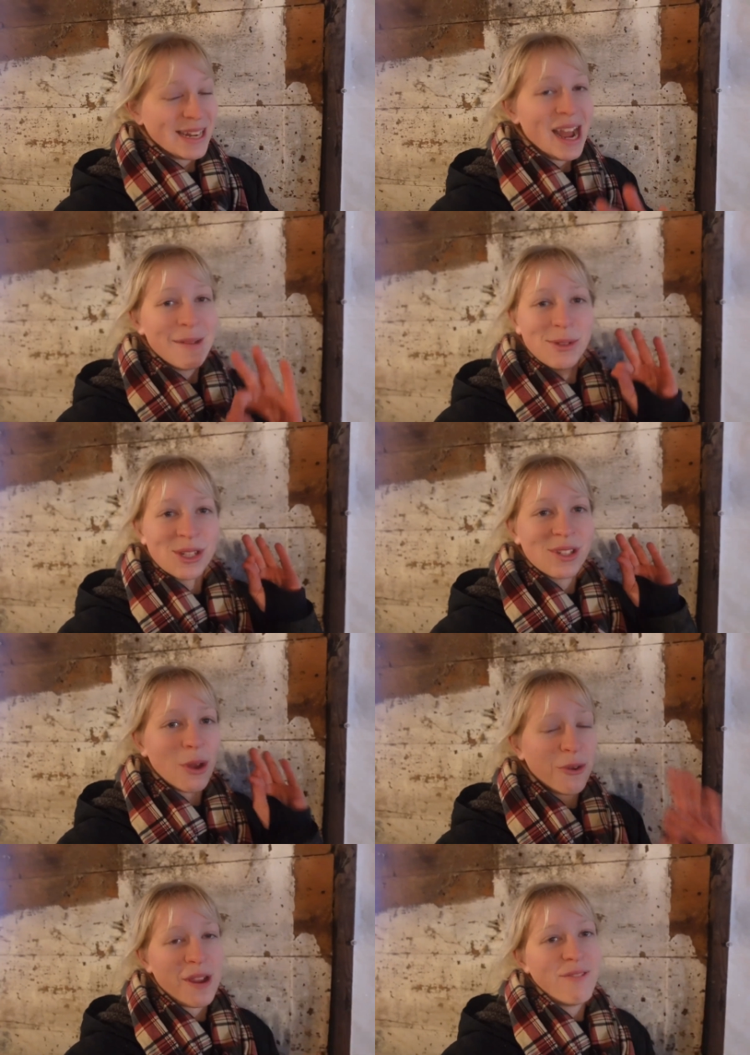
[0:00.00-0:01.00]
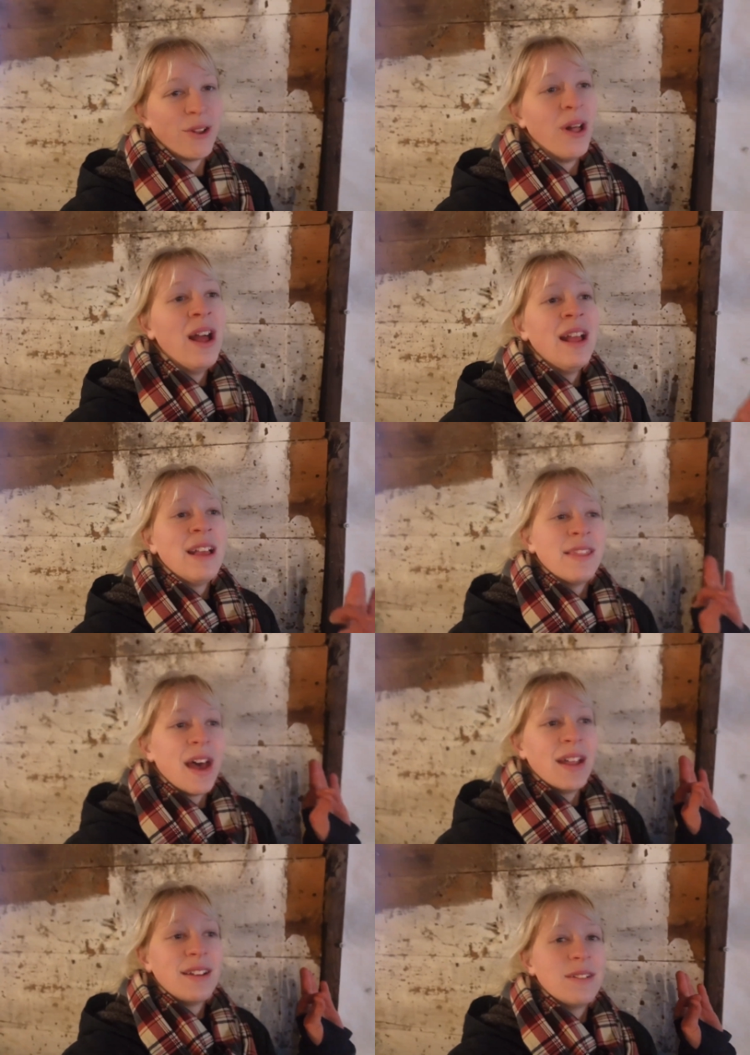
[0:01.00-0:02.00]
I am just so grateful that